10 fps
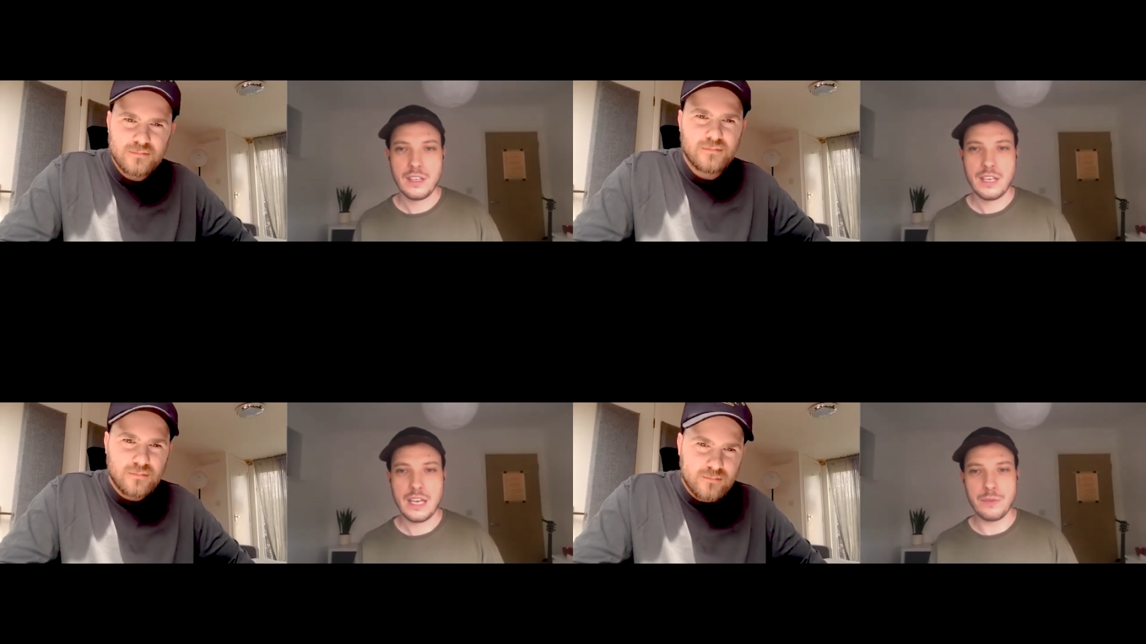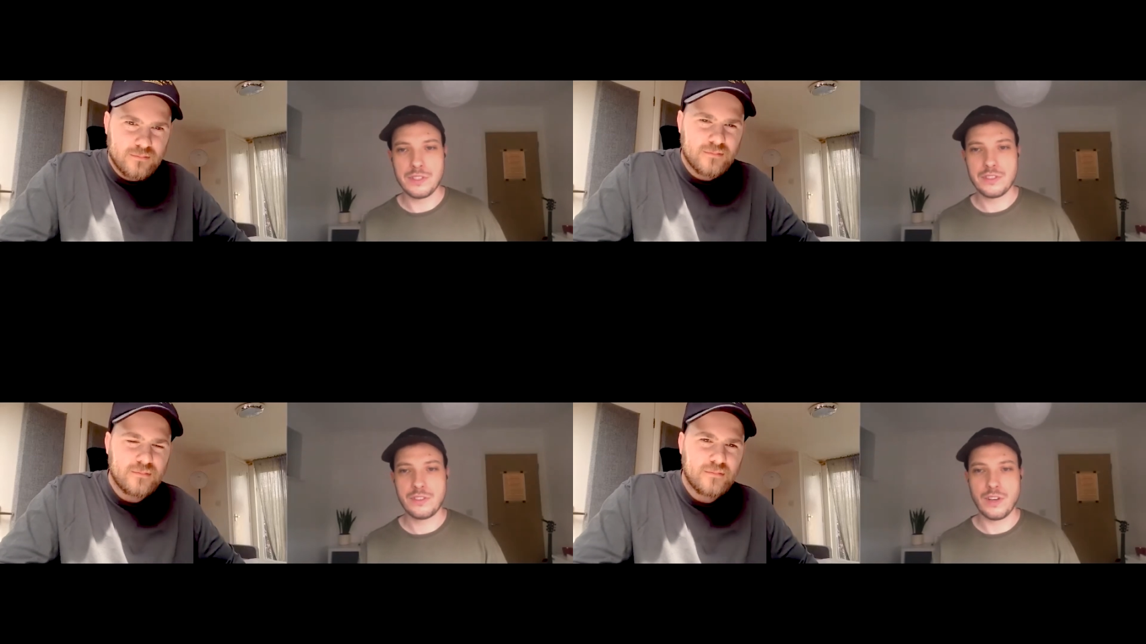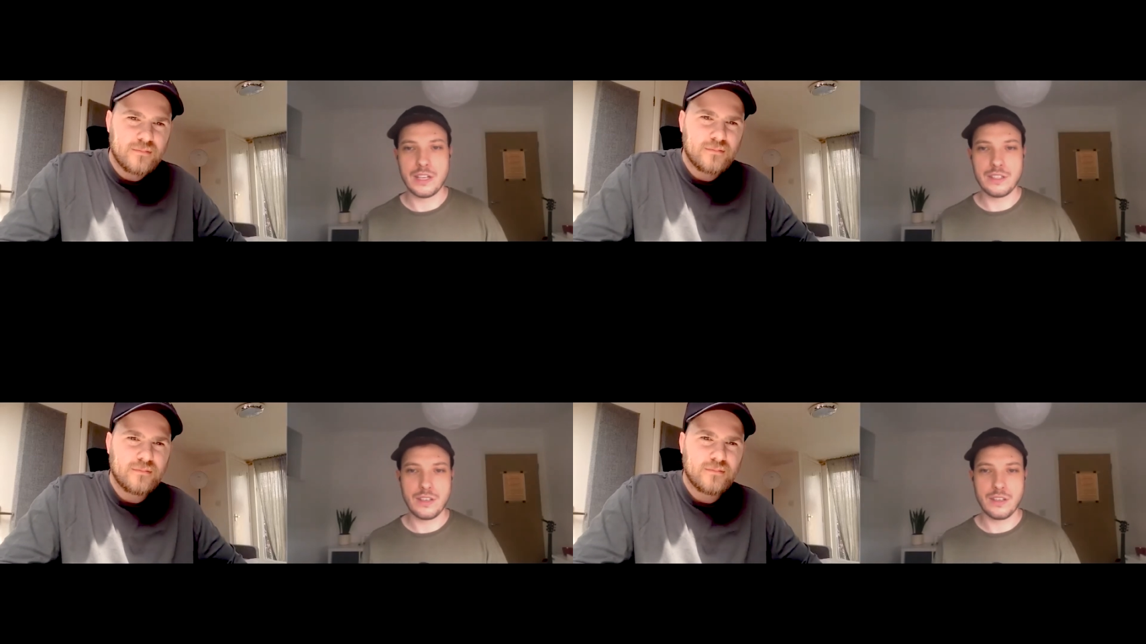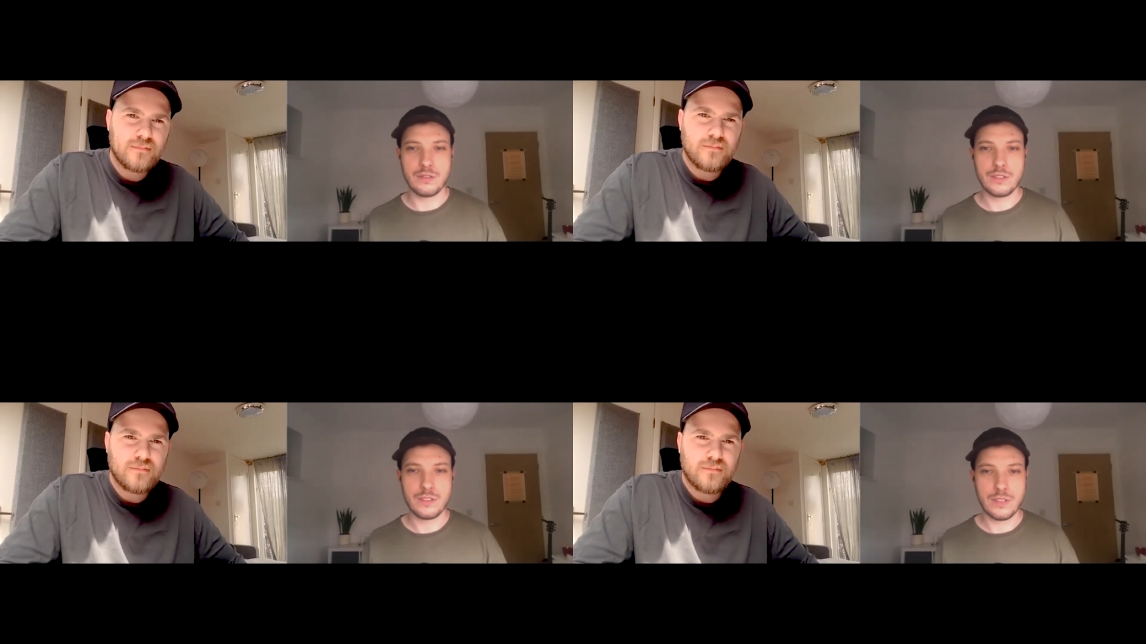Speaker 1: he was trying to
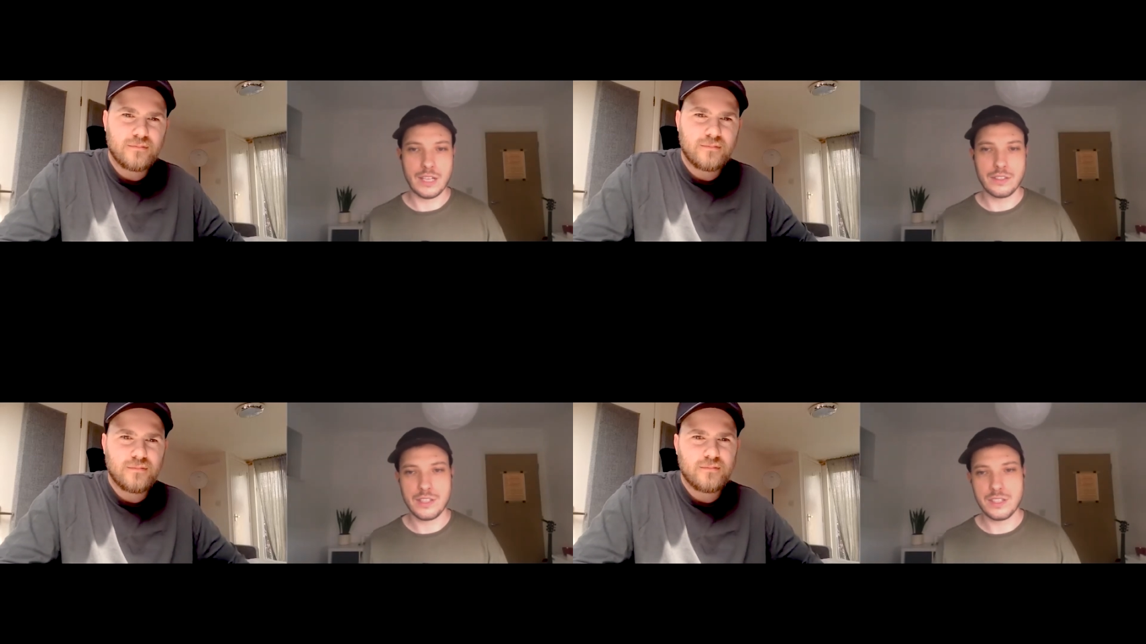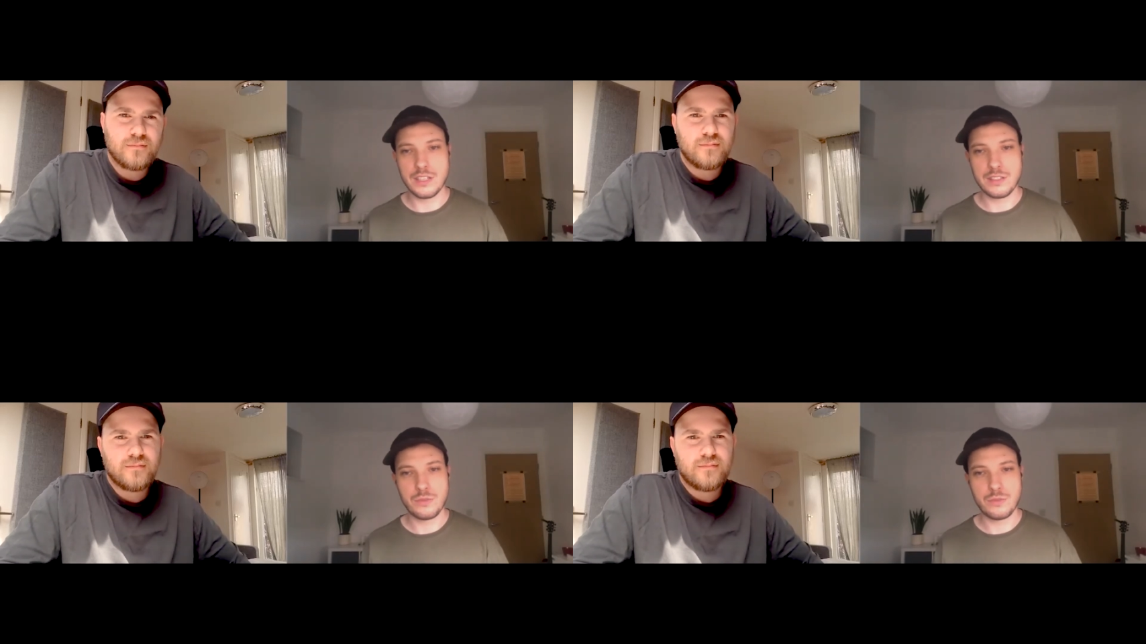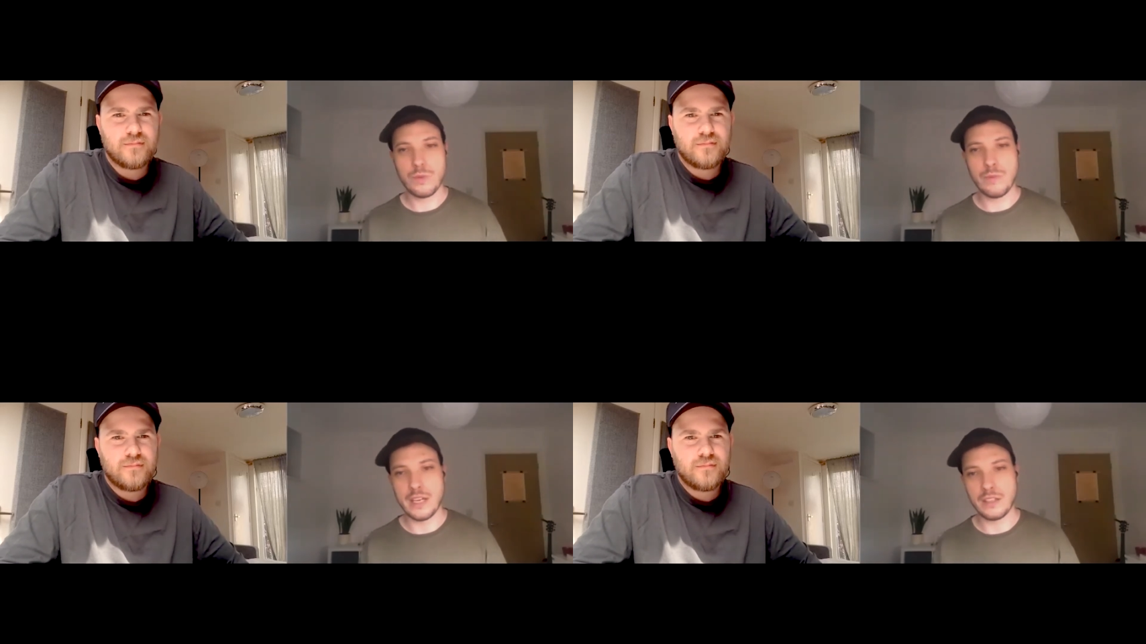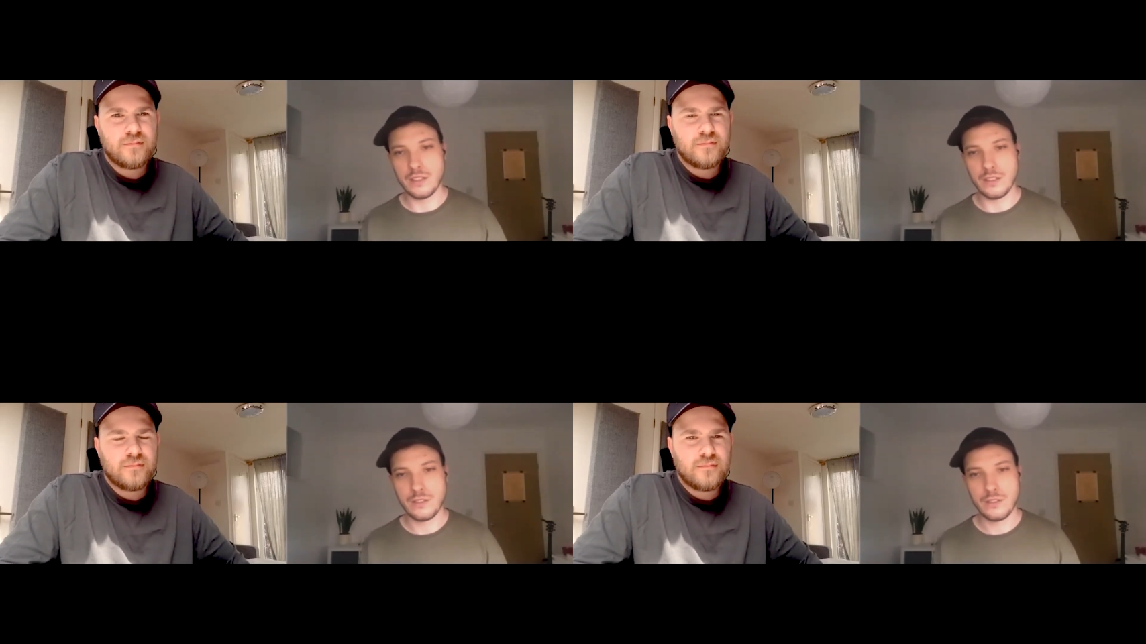like suggest we make
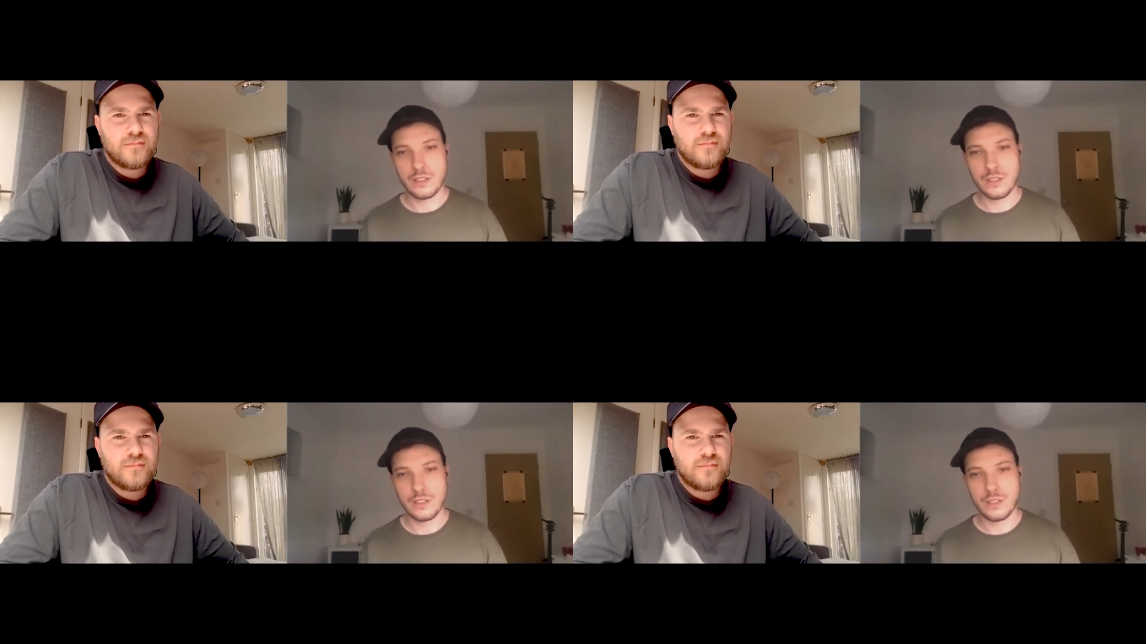the